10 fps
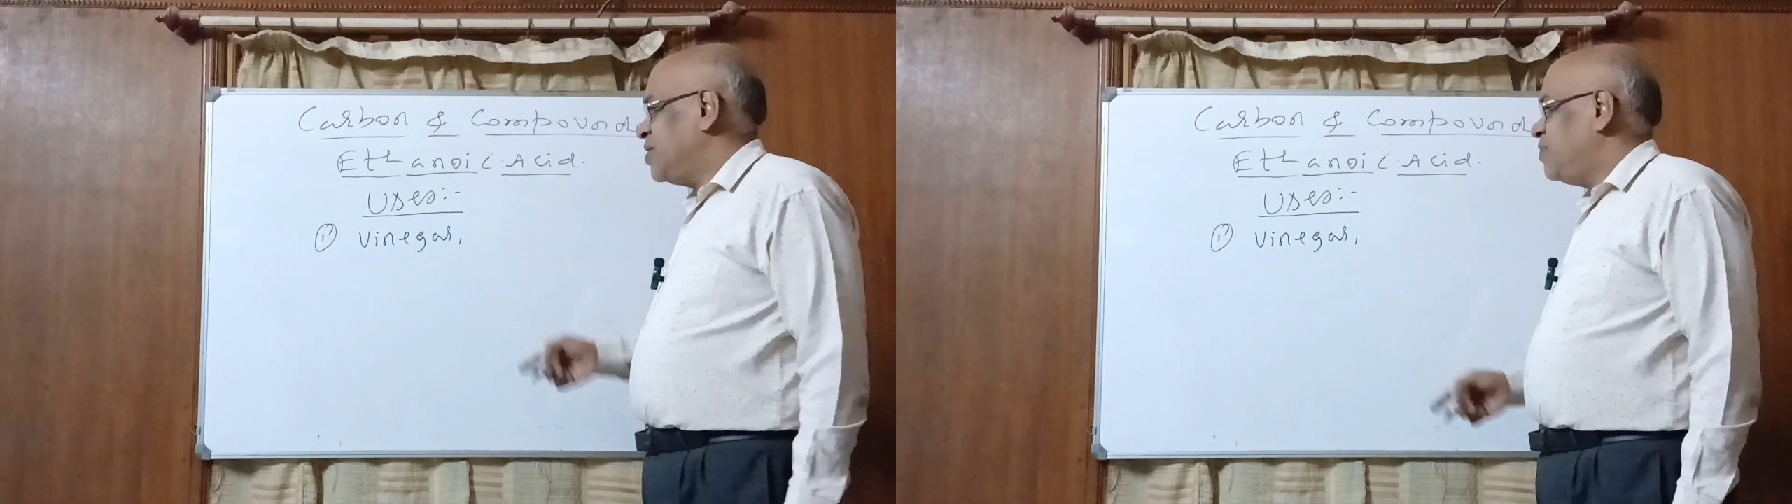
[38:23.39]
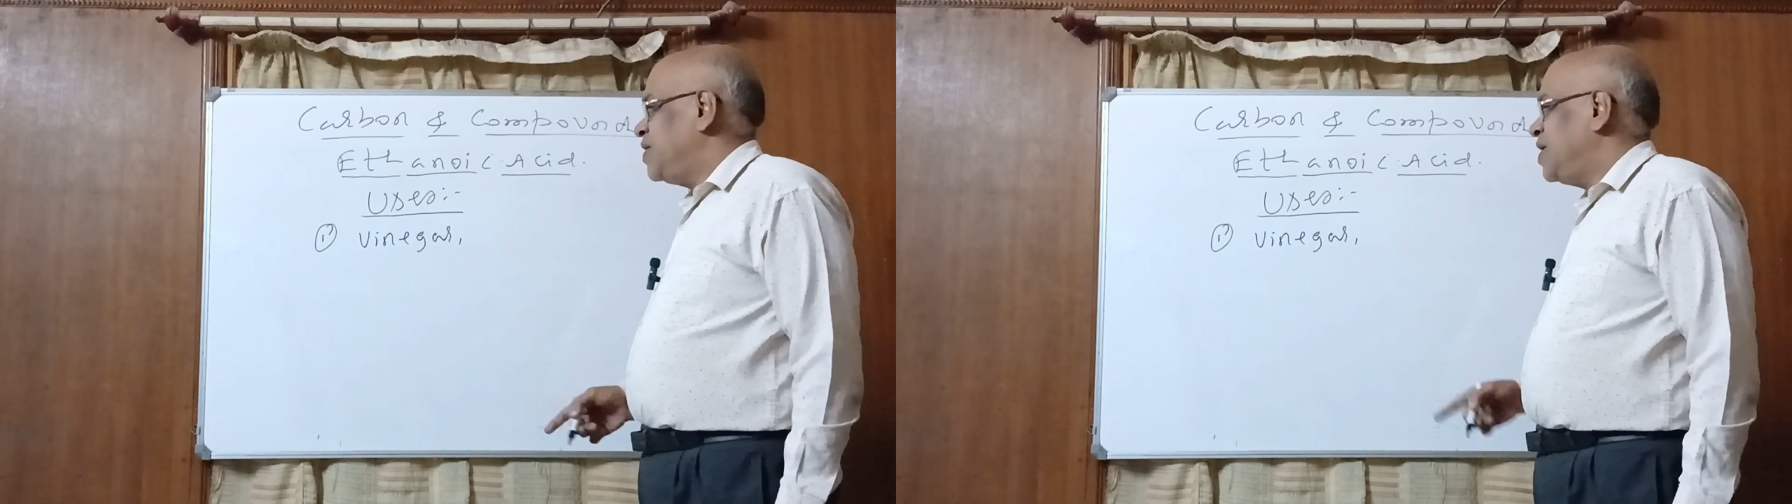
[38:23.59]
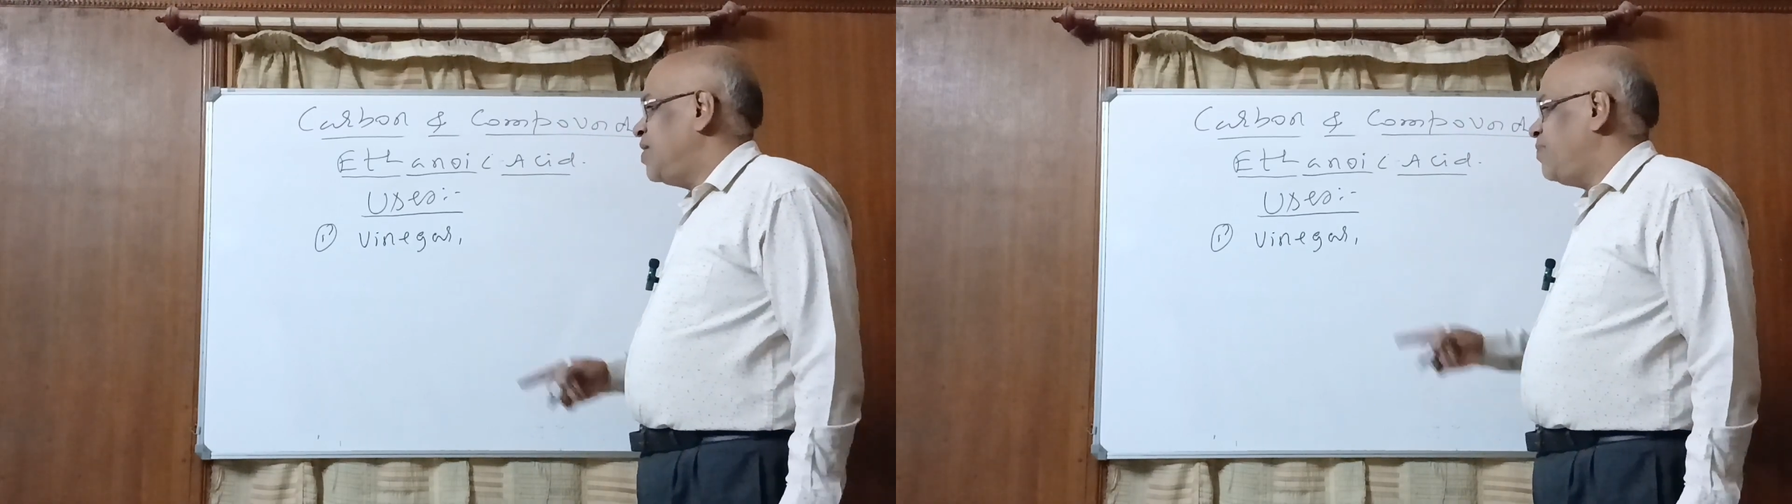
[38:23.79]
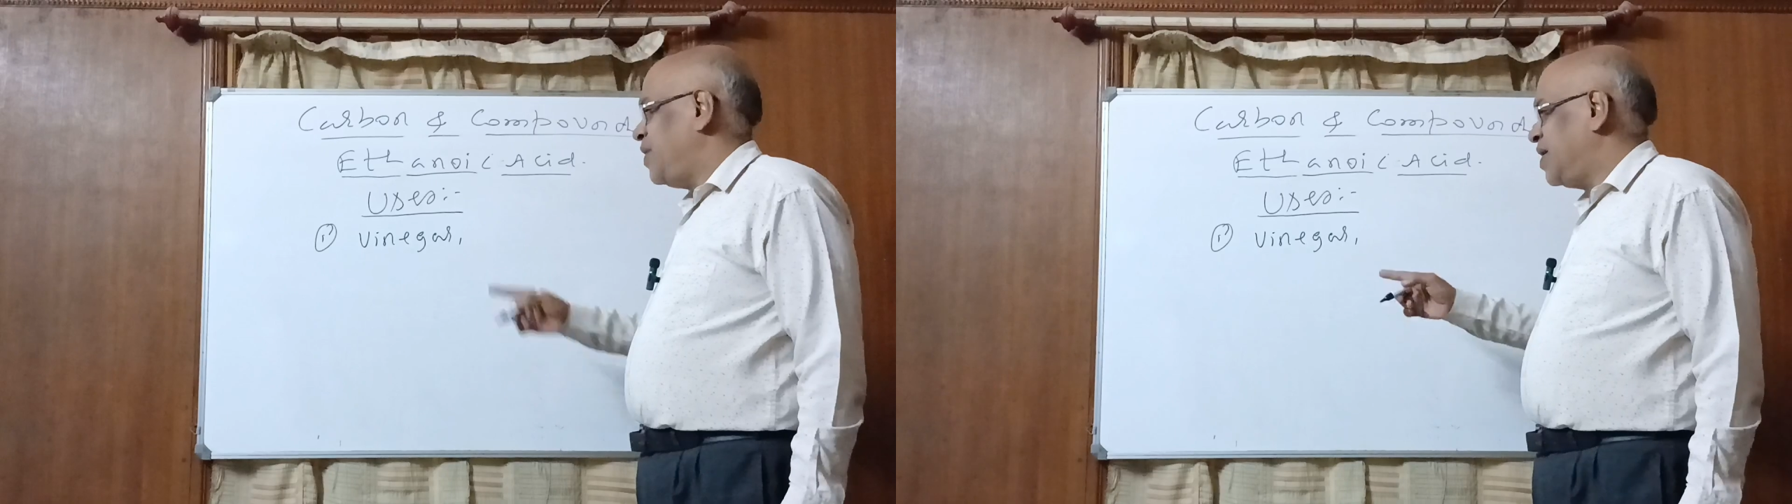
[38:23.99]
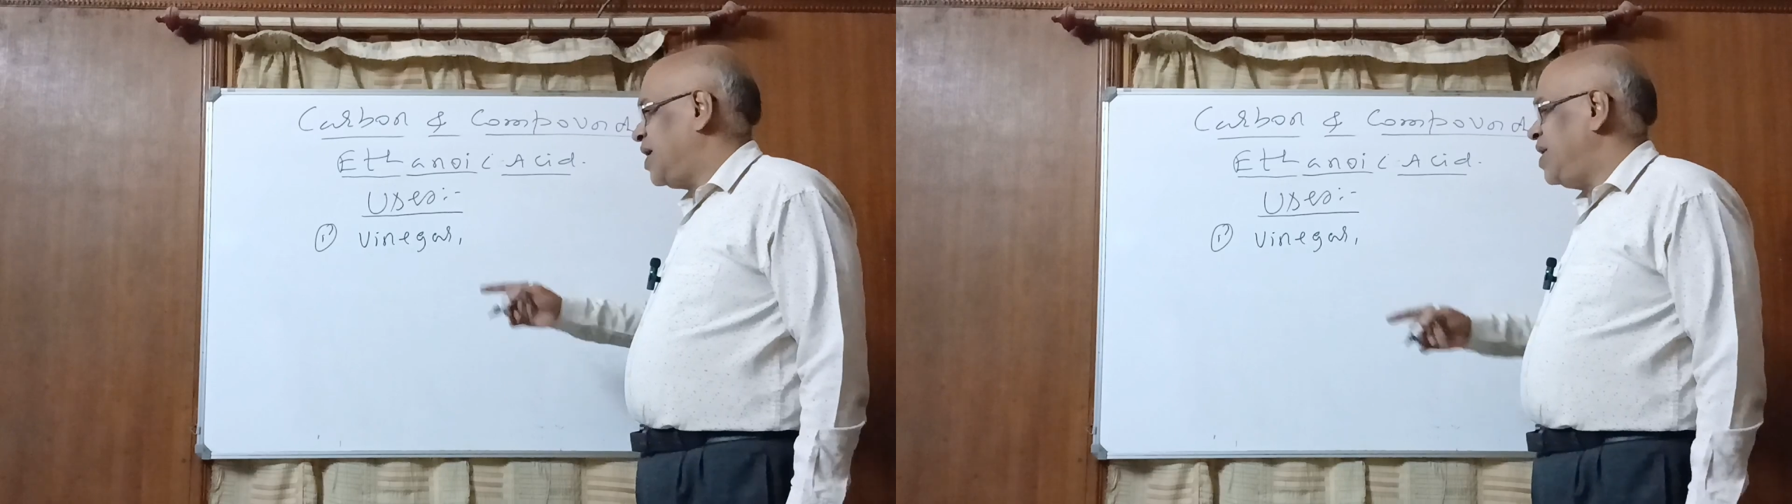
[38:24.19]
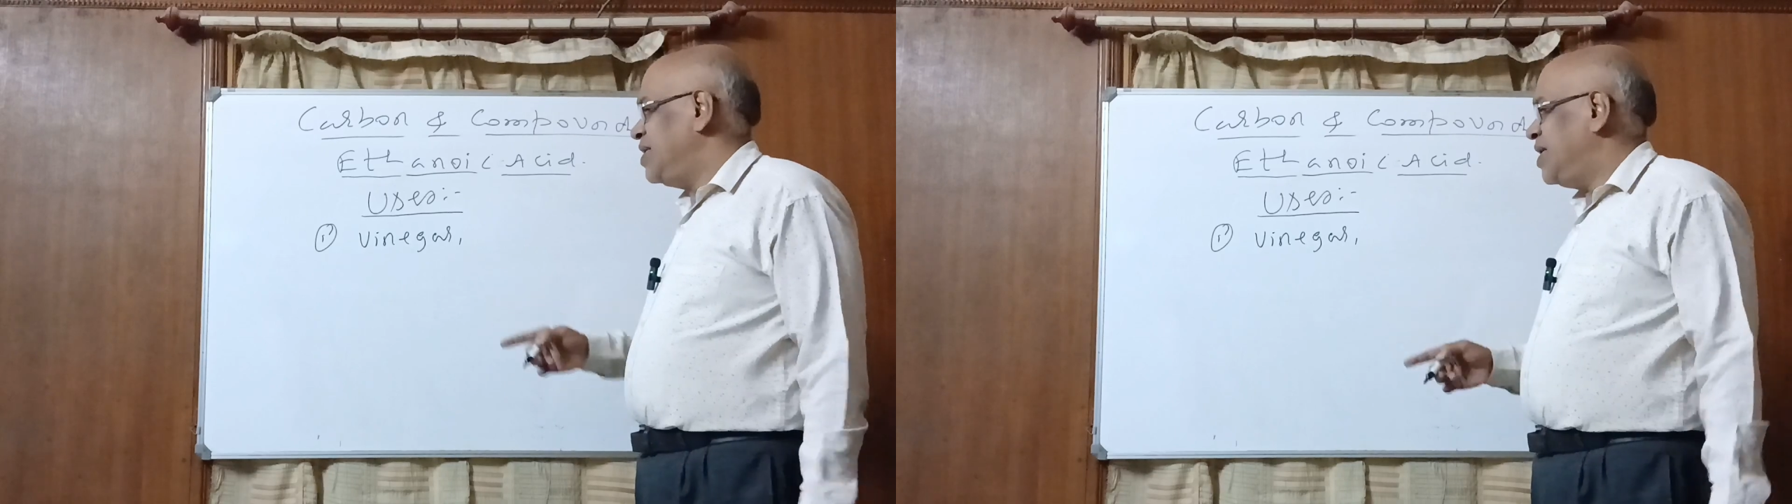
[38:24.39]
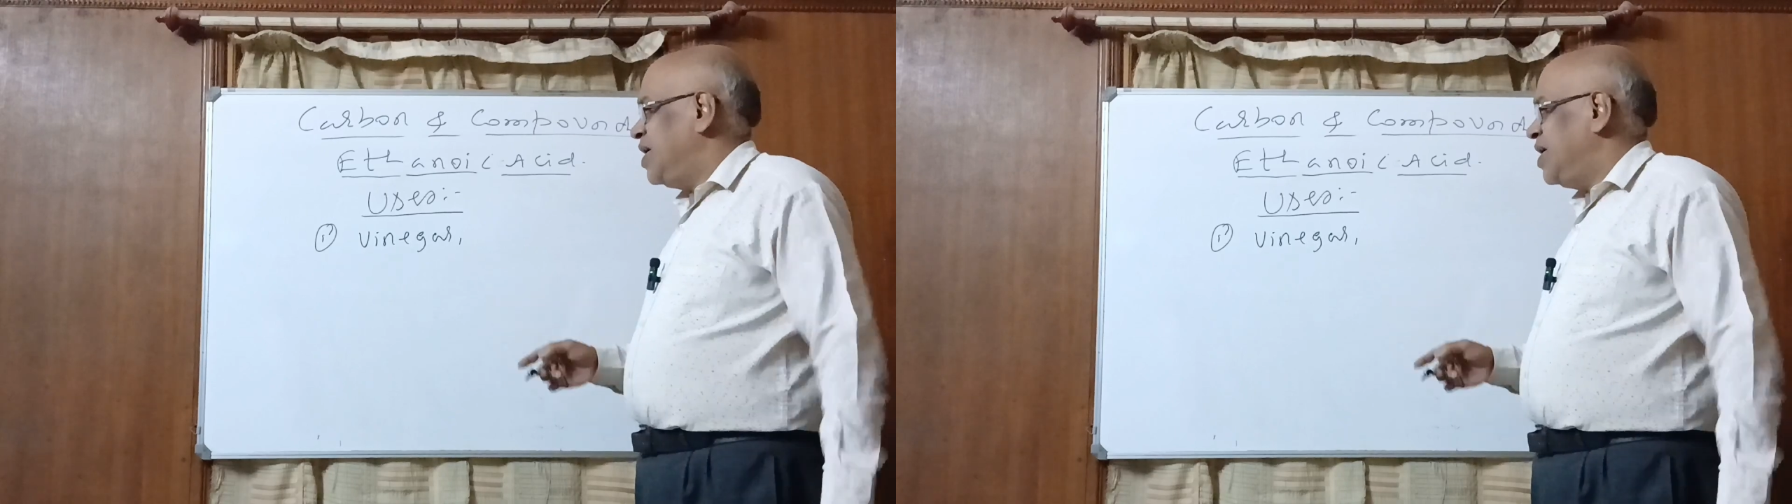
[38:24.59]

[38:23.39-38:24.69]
especially pickles,